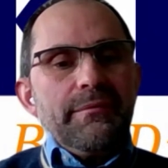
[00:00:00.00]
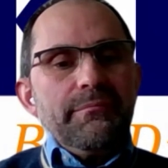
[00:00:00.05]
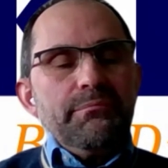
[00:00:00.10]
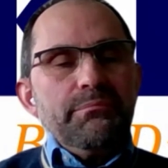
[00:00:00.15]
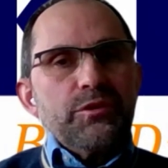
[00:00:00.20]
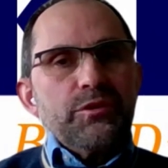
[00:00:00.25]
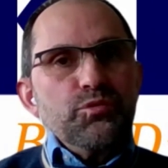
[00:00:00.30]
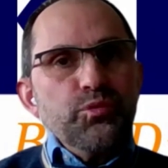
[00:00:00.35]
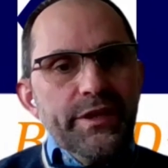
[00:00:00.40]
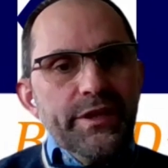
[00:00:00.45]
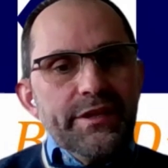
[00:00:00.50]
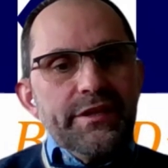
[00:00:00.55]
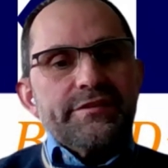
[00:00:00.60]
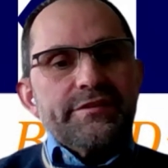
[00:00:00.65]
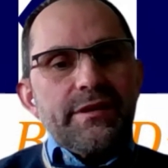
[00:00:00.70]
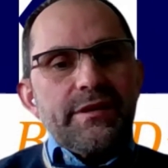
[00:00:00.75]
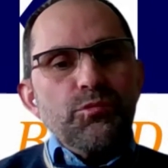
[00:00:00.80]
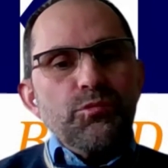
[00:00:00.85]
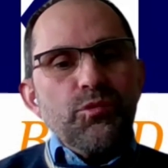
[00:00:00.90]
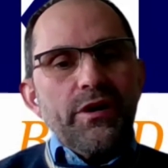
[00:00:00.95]
But we need
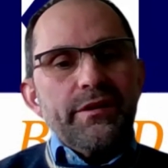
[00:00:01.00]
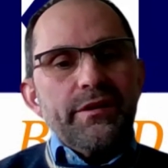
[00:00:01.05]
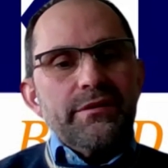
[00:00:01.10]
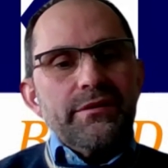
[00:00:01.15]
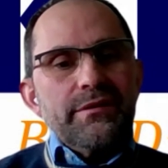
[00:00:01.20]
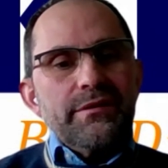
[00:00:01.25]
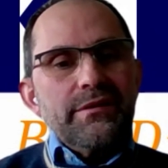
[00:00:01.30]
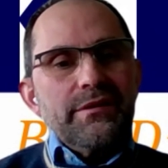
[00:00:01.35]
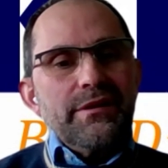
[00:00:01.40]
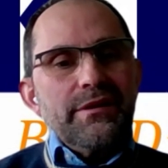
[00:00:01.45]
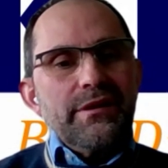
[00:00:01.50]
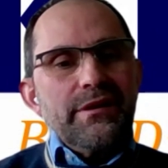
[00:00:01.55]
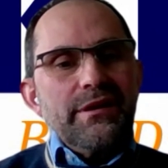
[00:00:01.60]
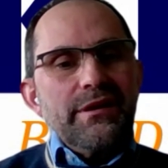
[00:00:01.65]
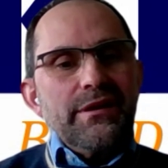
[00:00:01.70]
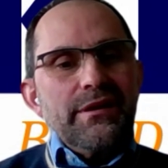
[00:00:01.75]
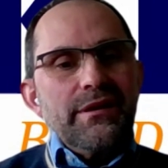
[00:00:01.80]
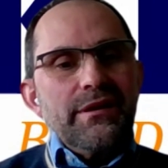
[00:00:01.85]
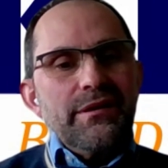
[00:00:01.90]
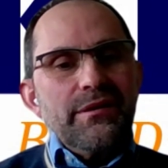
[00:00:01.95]
someone
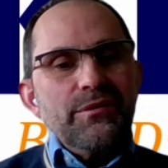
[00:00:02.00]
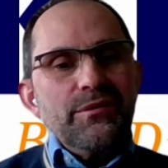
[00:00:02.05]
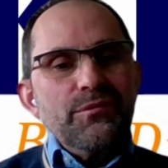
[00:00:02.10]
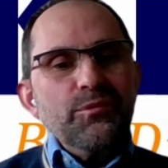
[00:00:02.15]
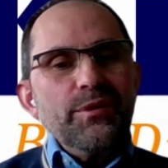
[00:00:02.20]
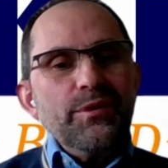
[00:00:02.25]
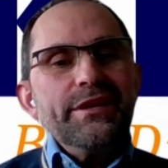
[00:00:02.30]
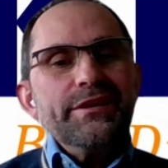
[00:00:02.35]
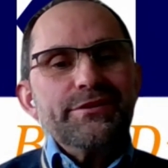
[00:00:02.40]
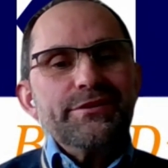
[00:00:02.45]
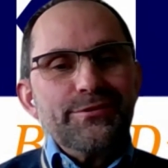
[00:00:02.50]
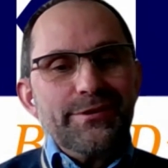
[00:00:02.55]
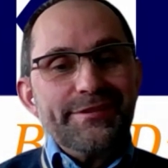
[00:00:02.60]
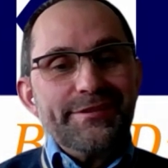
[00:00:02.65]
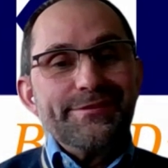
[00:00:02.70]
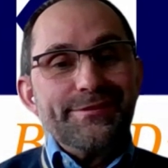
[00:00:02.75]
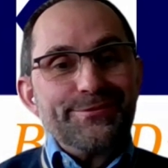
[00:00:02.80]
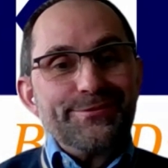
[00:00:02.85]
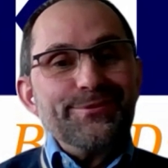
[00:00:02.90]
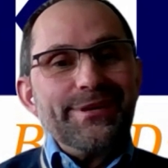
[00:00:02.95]
willing to
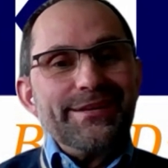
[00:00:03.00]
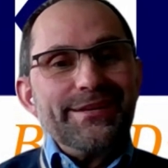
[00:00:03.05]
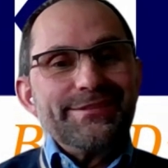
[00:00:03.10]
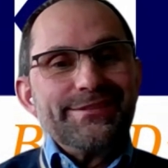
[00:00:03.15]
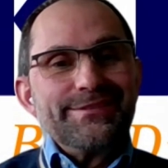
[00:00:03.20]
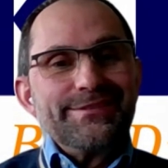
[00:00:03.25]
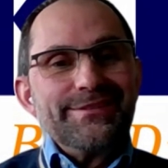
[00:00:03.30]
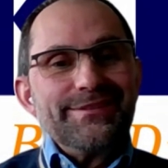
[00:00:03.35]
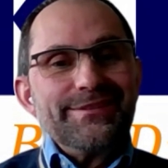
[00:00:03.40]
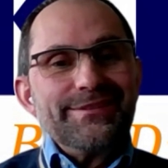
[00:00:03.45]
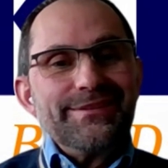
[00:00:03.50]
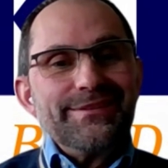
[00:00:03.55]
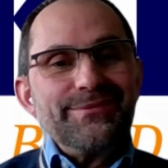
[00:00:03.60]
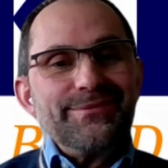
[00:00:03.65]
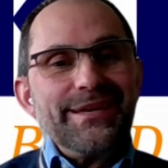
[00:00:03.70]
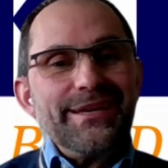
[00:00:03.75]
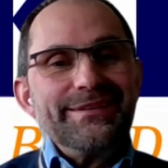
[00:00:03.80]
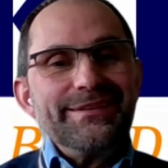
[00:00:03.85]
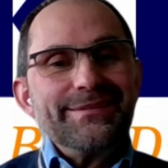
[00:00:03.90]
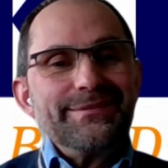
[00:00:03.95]
listen to us,
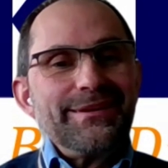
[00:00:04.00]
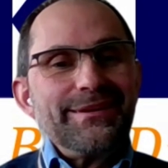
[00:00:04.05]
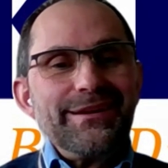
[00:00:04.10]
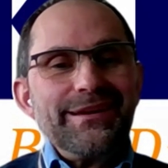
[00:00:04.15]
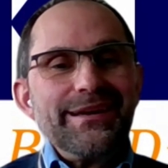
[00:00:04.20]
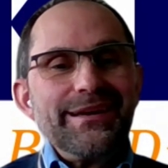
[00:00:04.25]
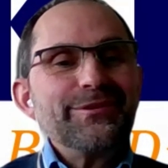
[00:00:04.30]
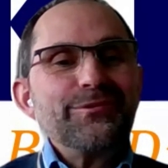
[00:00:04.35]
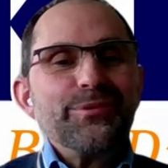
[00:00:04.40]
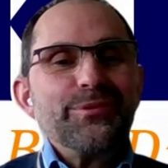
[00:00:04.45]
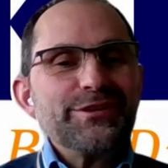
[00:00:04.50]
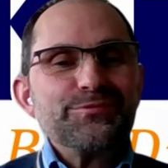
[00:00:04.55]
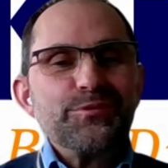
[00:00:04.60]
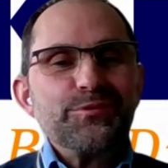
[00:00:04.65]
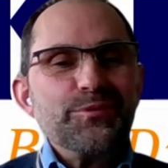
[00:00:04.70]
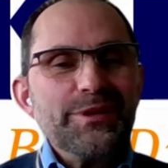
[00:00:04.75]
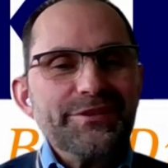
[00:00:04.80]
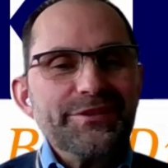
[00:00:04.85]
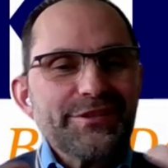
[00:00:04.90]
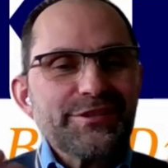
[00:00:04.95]
right? Otherwise, we
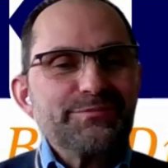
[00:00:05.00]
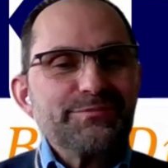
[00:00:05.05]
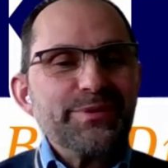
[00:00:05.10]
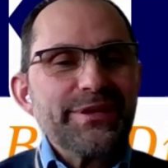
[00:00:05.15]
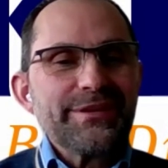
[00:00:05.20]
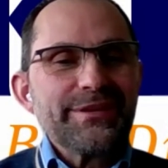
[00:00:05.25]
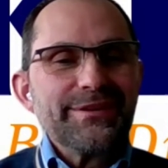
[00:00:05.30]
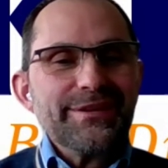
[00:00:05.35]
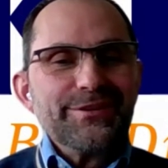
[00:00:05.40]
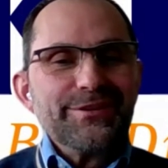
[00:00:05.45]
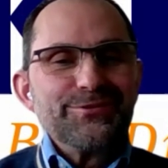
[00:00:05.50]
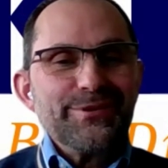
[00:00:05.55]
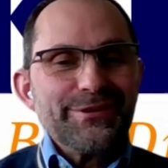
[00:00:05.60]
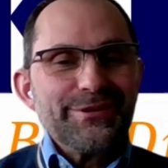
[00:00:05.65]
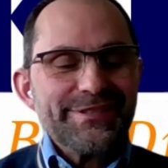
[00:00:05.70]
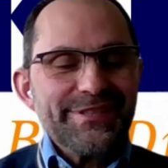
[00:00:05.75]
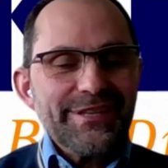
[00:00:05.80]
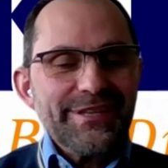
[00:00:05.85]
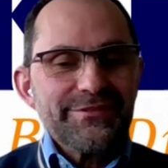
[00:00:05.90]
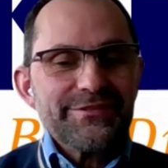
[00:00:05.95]
will just speak to
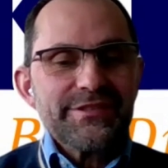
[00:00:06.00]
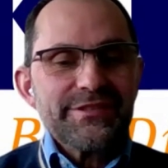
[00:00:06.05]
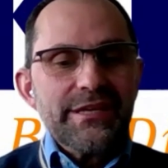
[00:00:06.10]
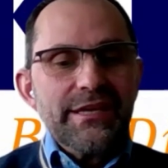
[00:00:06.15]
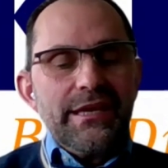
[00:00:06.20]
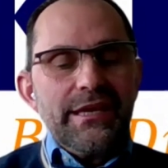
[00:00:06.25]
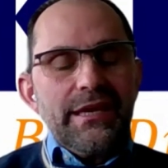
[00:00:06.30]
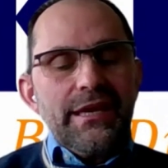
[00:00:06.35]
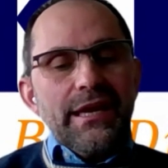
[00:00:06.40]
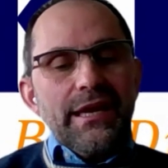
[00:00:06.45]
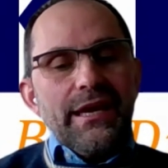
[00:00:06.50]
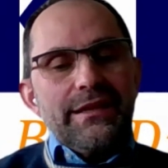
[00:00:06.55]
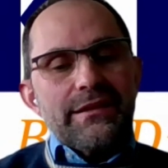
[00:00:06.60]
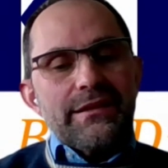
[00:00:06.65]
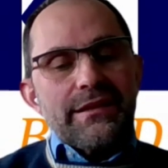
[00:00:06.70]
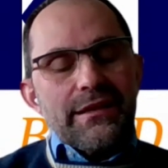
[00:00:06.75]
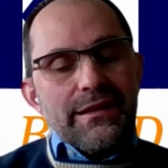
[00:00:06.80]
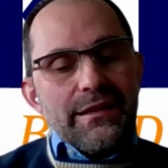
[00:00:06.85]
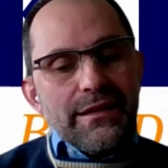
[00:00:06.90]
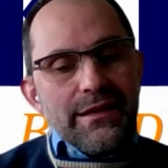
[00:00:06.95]
ourselves.
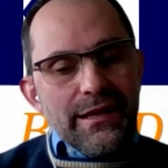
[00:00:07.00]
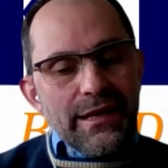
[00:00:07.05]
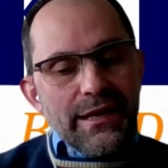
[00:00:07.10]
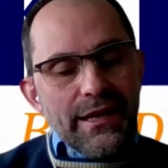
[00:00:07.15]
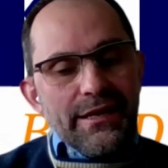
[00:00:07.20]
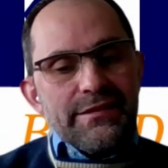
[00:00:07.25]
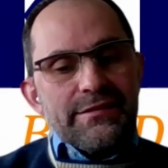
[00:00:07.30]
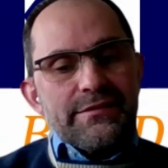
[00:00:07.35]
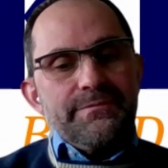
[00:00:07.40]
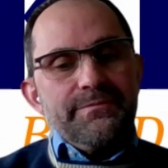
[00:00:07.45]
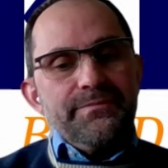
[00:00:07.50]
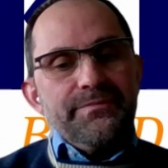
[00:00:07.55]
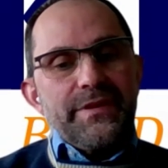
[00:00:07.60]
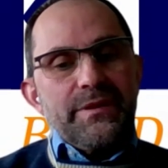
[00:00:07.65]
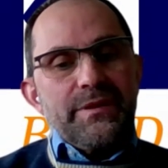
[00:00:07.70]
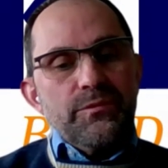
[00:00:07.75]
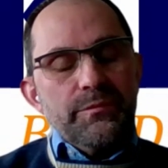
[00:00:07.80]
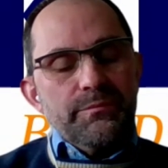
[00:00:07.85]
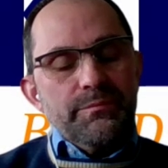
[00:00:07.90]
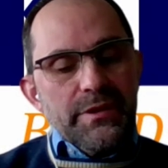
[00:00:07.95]
And C.L.A.S.S,
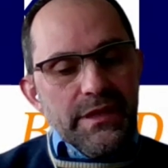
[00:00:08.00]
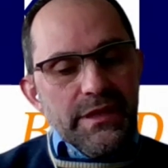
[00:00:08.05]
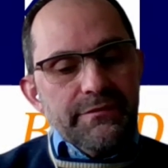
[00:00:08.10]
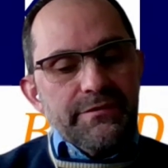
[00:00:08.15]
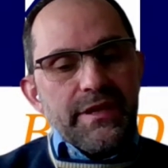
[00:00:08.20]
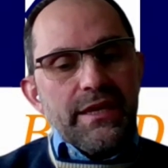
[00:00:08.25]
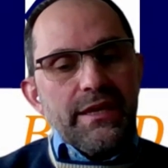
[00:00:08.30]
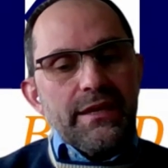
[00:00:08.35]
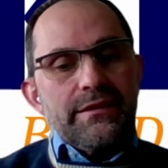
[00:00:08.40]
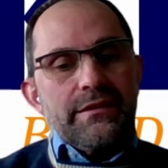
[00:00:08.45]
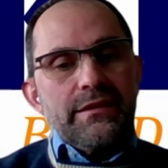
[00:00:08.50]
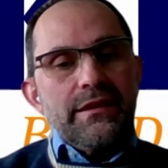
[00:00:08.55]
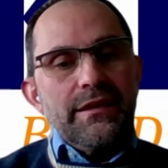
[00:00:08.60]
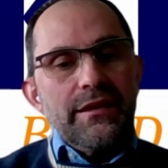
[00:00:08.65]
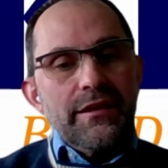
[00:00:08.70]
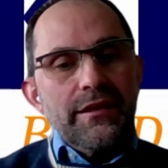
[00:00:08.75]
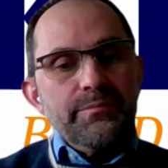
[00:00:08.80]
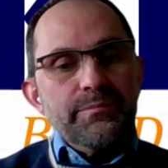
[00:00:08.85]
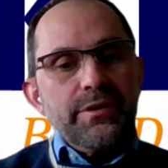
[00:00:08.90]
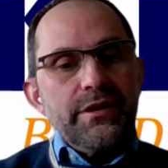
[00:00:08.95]
we believe, can
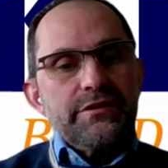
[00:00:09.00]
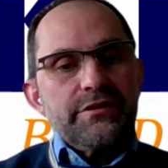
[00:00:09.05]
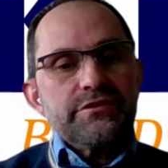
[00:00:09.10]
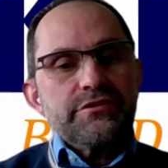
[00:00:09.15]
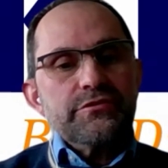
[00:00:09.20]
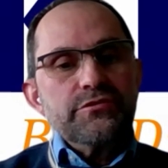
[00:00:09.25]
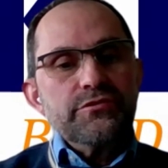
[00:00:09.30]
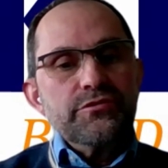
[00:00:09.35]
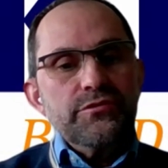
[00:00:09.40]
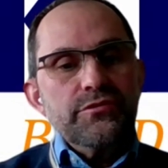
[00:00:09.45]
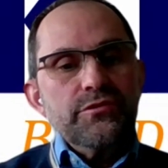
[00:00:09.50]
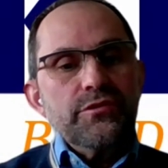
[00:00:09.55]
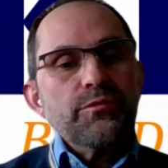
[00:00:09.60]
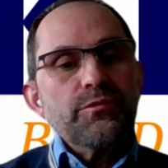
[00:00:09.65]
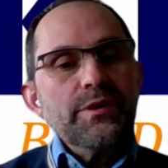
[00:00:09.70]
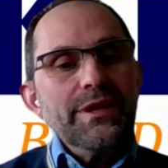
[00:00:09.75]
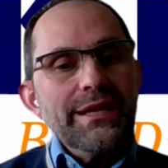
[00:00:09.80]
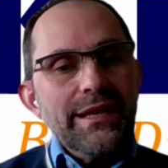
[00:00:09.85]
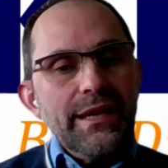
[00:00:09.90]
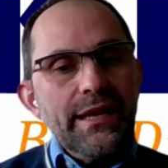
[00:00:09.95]
help us to
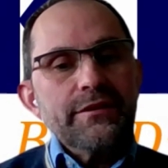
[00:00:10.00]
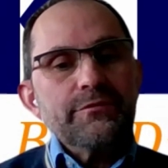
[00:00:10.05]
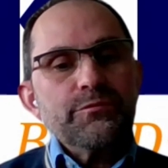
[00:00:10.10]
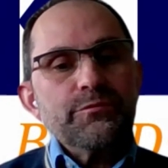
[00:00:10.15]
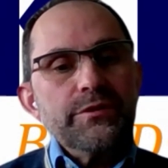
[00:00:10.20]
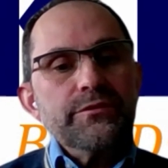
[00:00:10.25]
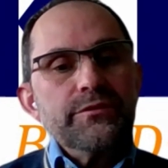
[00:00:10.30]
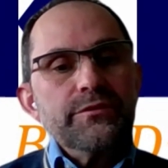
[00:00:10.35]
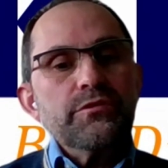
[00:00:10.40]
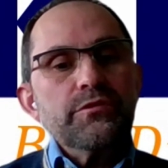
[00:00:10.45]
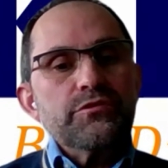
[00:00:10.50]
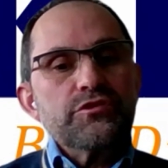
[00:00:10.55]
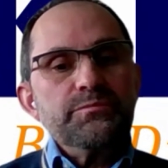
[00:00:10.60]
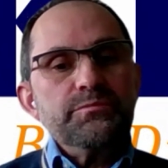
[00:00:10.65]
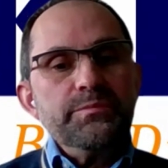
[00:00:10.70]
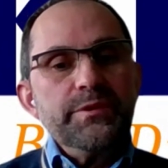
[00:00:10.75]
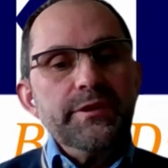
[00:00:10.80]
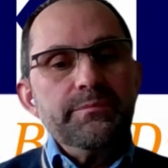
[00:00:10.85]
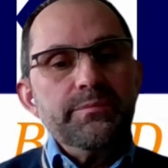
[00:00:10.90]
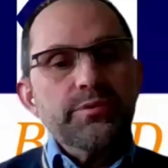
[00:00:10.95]
relate with those
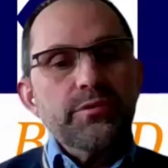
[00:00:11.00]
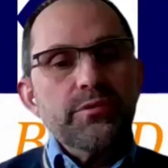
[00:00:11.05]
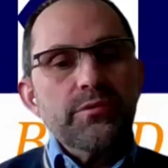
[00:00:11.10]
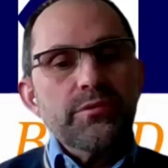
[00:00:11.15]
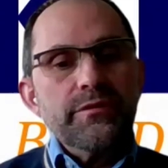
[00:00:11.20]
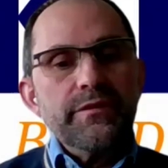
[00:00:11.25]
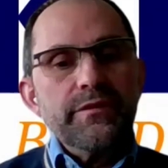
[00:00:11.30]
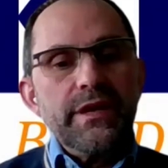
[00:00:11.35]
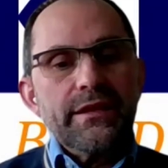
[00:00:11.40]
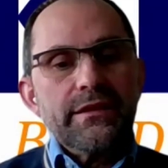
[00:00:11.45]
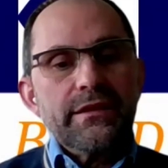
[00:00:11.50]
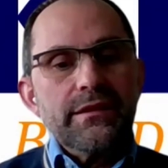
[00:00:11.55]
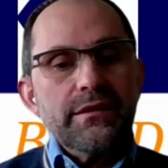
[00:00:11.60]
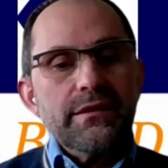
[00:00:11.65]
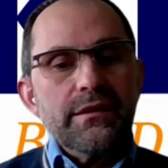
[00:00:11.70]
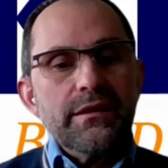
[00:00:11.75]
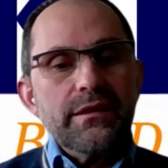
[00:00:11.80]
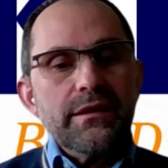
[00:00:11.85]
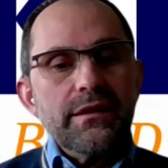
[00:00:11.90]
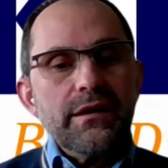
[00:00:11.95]
people that
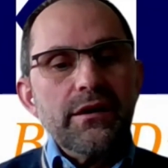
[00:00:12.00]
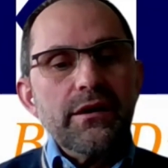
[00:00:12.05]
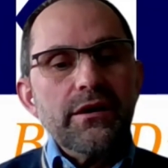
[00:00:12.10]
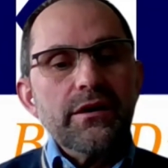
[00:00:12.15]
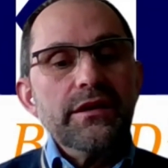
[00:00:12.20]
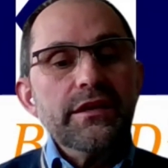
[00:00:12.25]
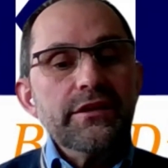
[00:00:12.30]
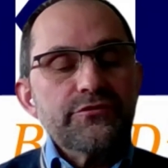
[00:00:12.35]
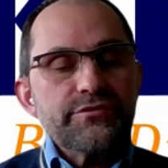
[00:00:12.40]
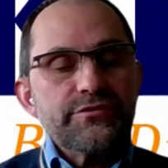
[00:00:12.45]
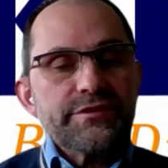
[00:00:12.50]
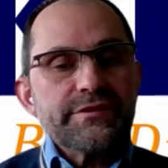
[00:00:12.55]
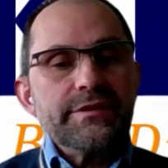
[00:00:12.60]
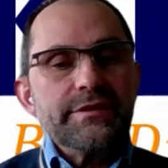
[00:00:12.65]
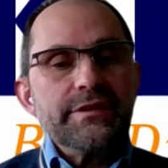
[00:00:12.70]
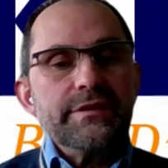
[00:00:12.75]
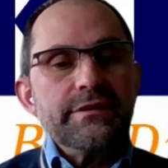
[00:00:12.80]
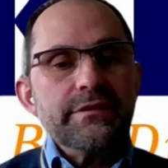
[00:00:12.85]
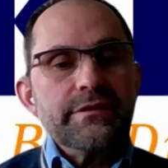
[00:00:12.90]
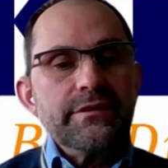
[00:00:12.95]
are
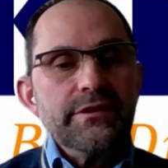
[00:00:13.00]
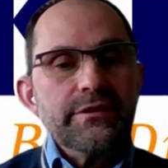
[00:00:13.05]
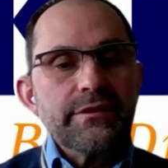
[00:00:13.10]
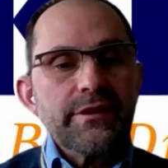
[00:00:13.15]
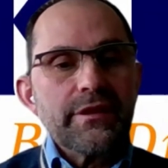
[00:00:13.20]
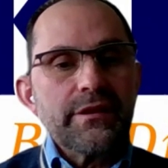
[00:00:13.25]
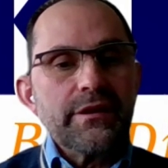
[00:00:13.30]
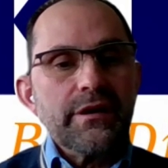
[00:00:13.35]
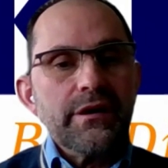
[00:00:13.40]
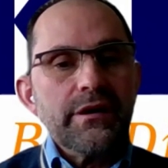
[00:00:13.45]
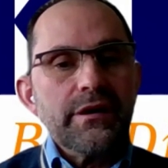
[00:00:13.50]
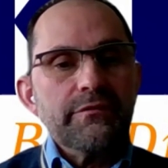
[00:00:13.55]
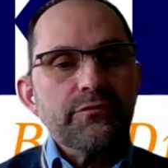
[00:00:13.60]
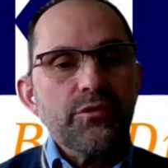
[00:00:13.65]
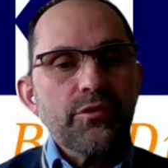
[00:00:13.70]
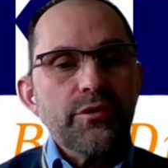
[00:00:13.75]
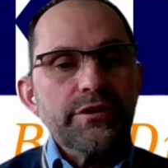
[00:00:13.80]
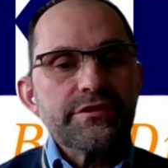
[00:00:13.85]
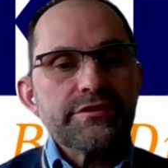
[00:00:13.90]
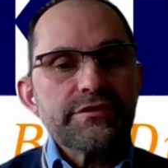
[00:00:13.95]
interested in hearing our
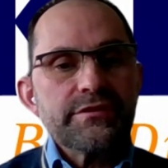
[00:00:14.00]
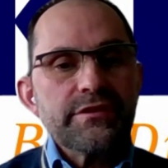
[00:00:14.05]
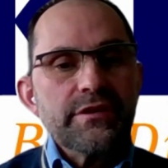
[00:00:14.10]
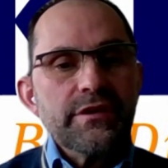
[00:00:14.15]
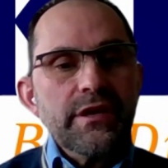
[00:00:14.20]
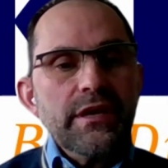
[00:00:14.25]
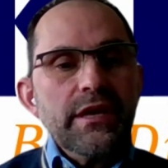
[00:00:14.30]
voice,